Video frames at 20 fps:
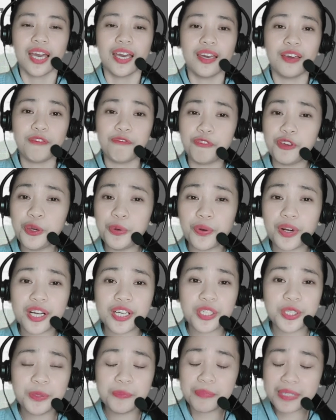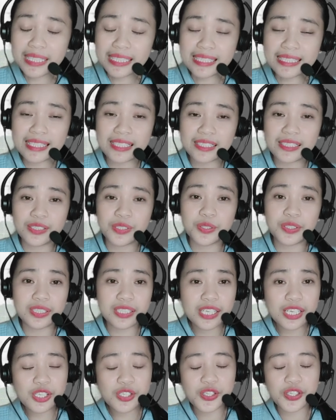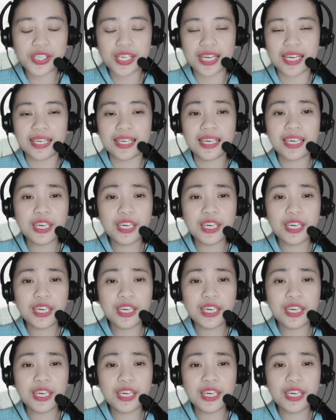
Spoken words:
If you are committed to teaching,